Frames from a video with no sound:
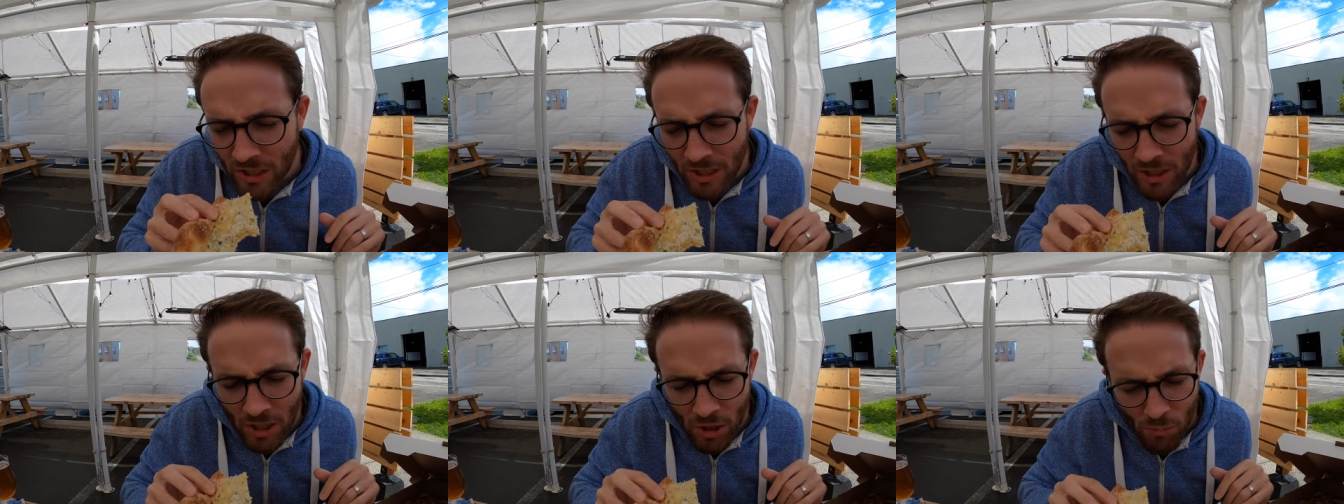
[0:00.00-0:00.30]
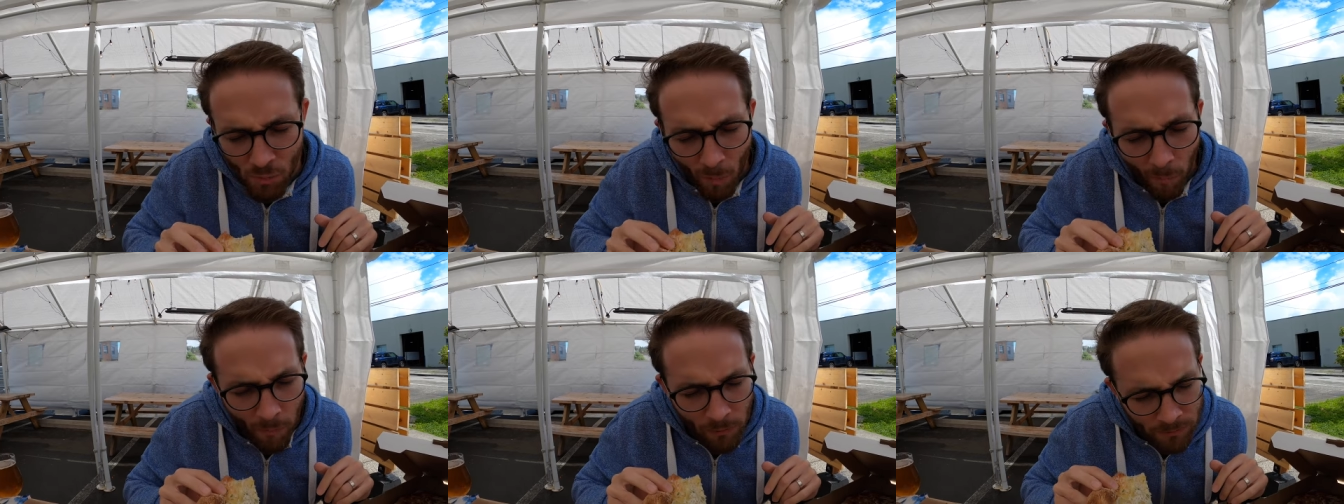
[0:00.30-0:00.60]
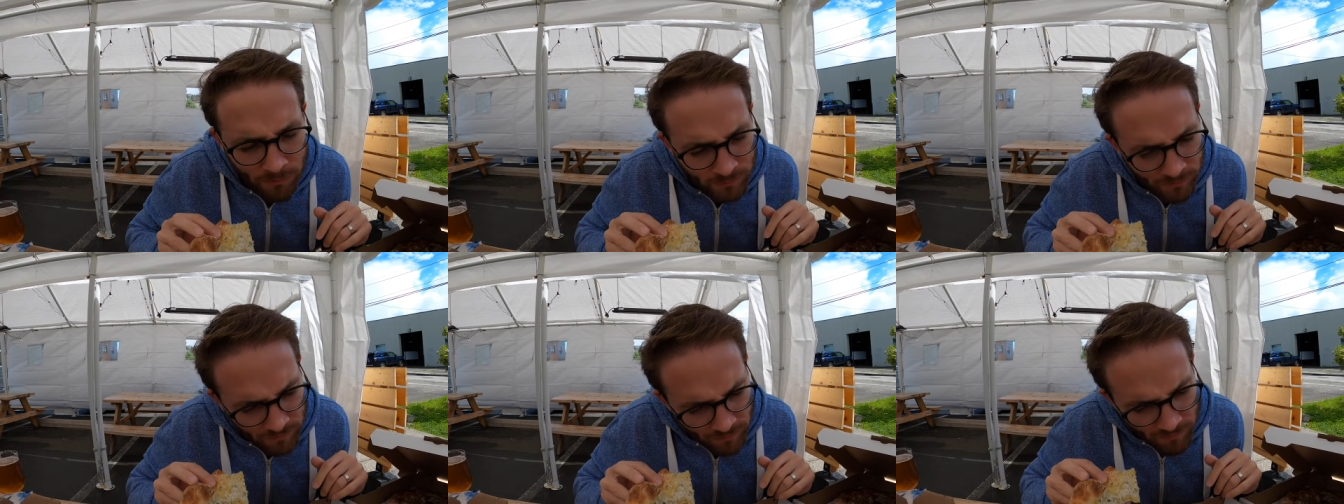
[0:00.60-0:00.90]
Oh. It looks
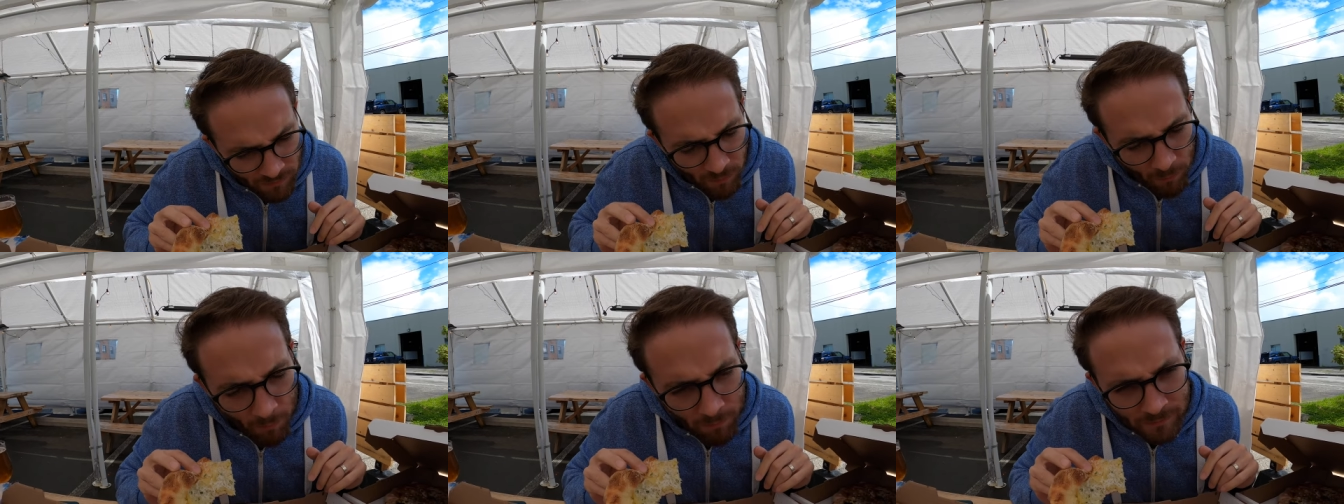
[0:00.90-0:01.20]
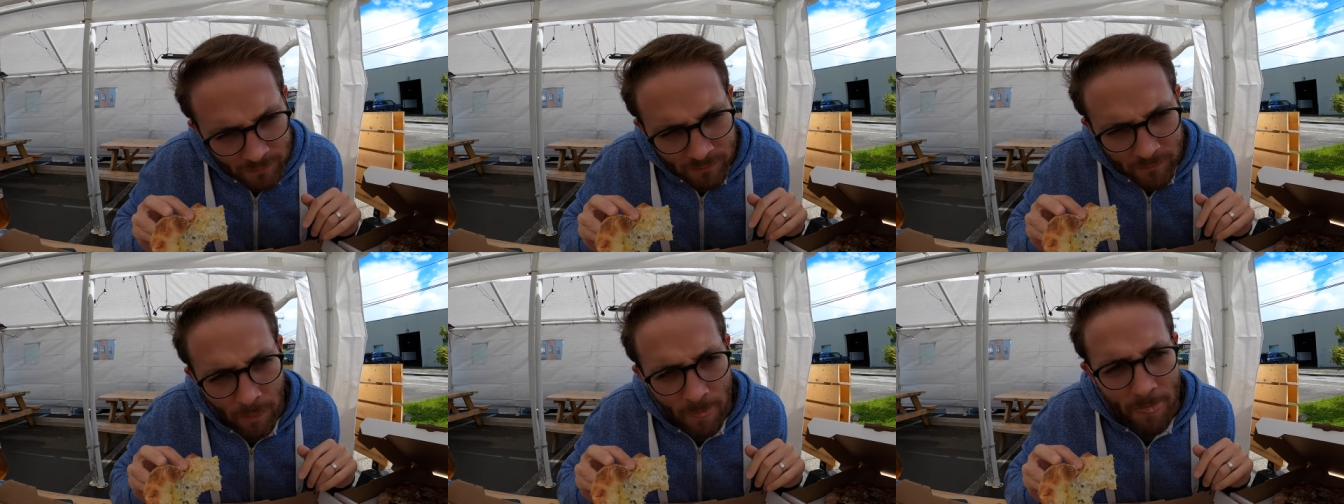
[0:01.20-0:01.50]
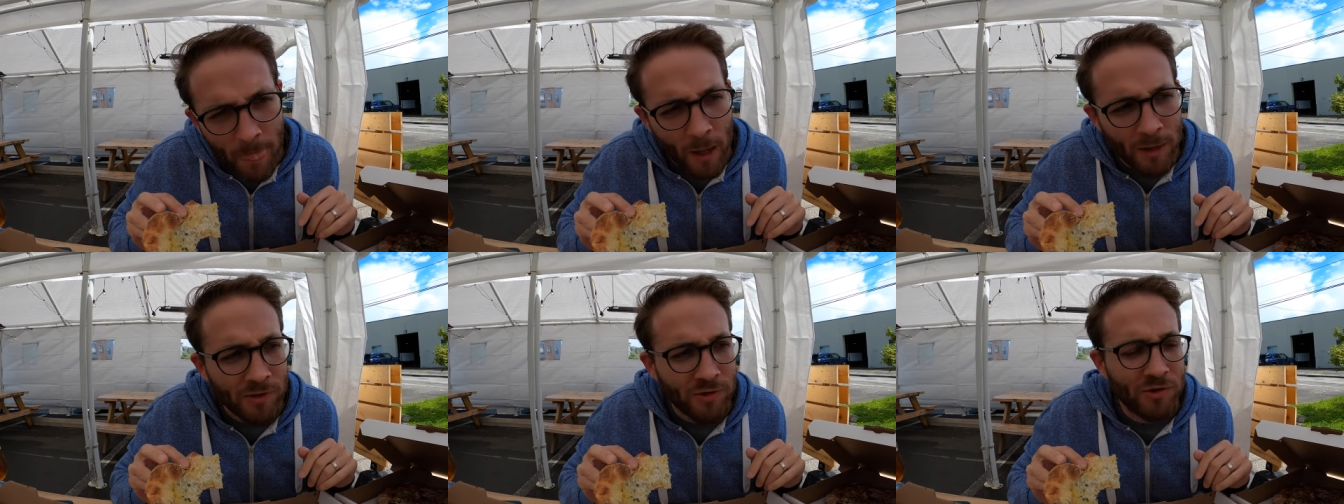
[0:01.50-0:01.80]
good. Grab
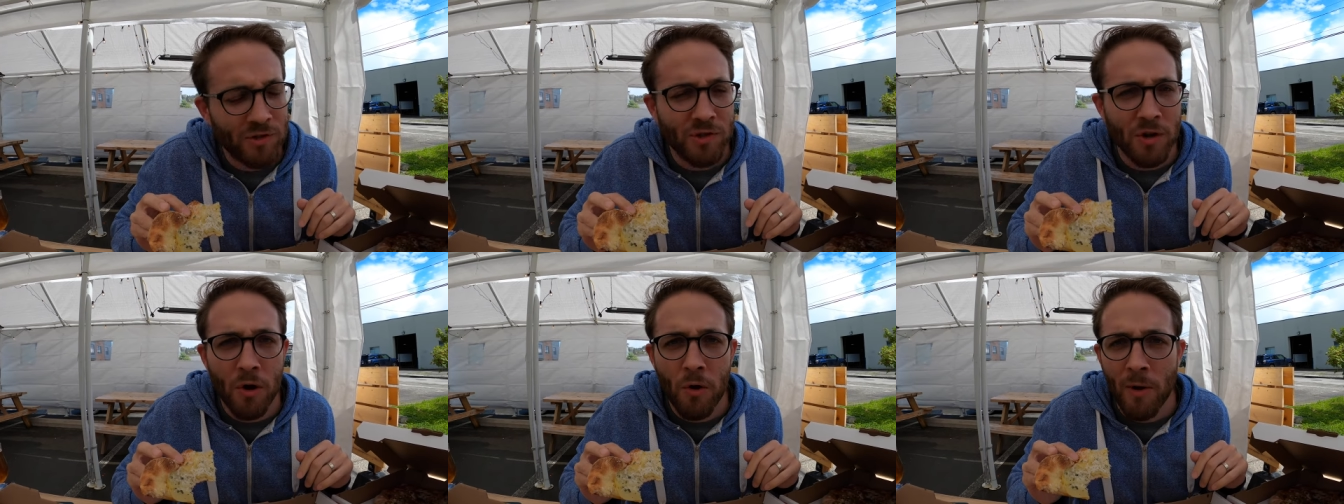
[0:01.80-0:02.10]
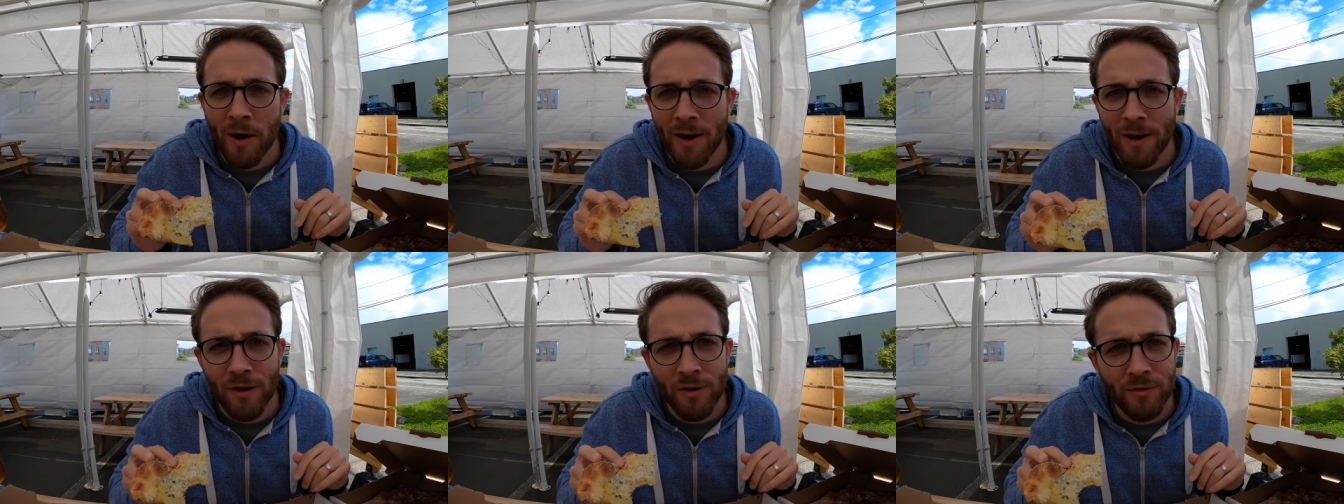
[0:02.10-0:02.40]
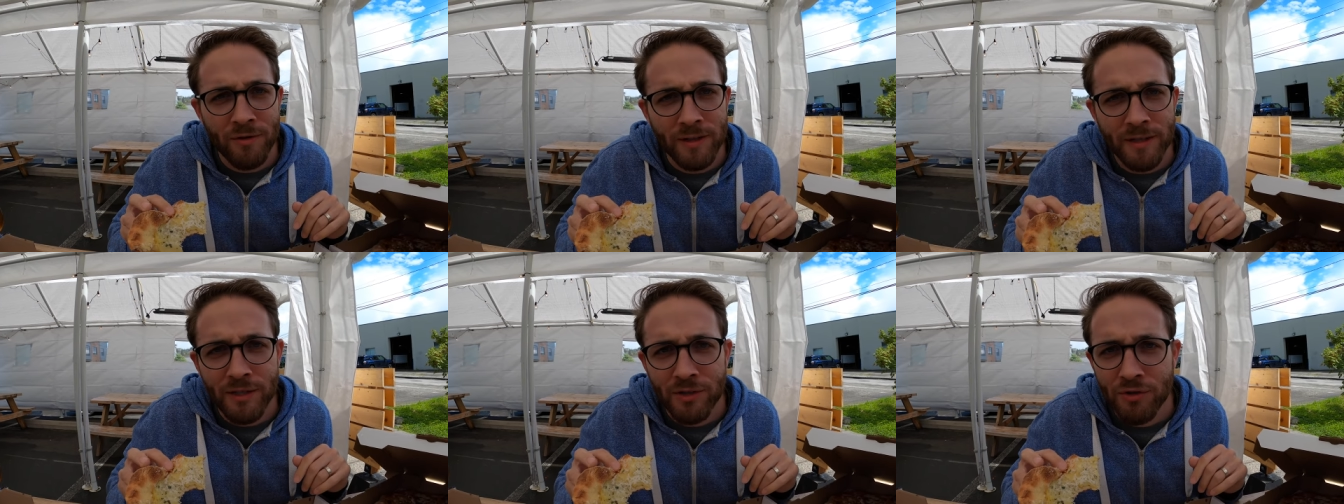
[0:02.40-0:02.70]
you one. they so
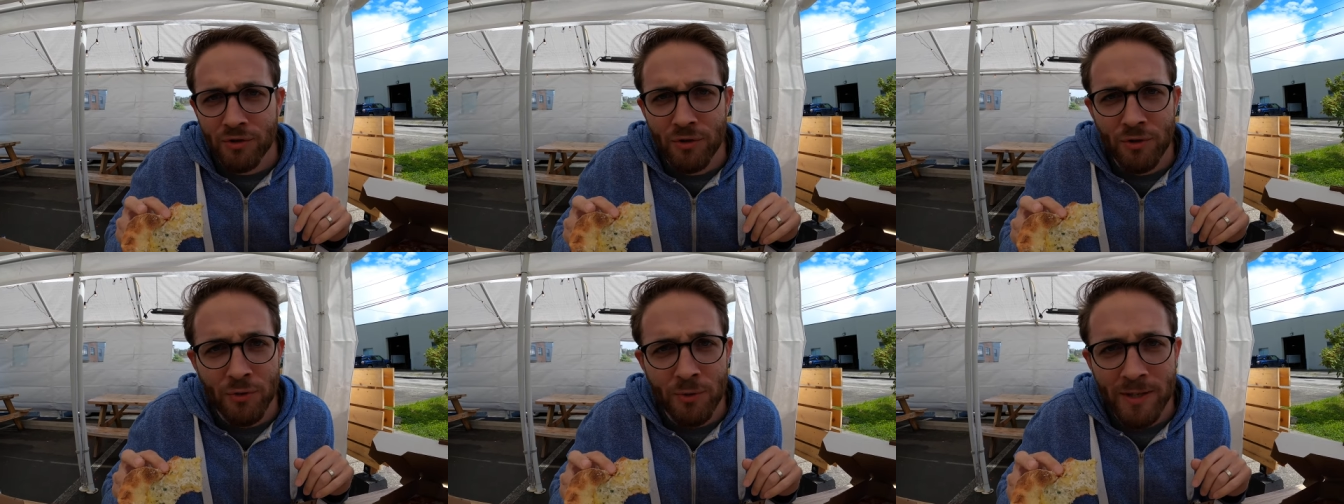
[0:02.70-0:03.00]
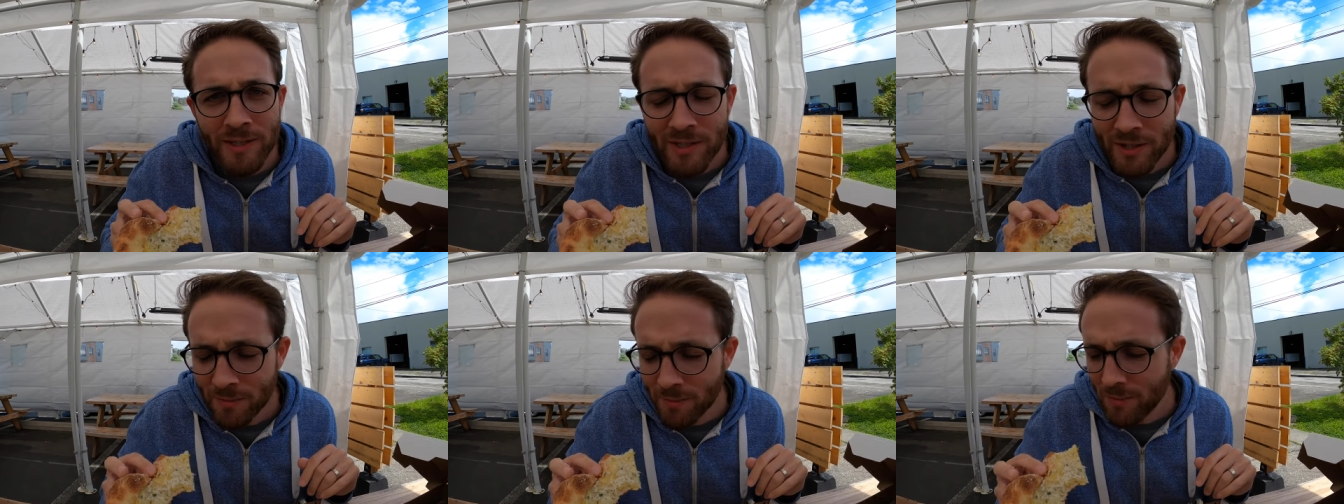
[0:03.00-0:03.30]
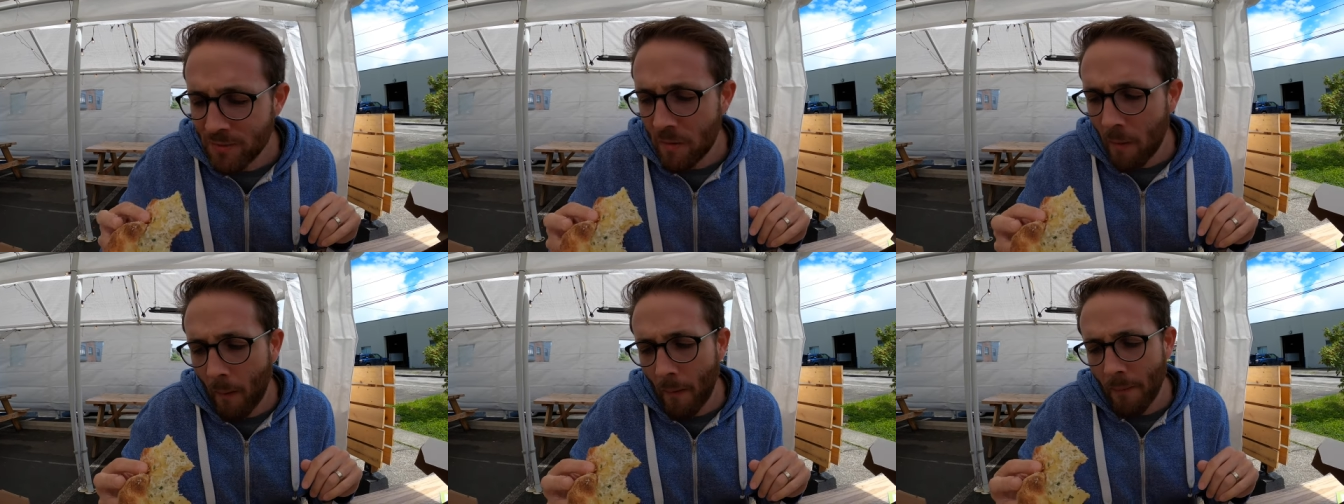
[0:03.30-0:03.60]
airy and crisp.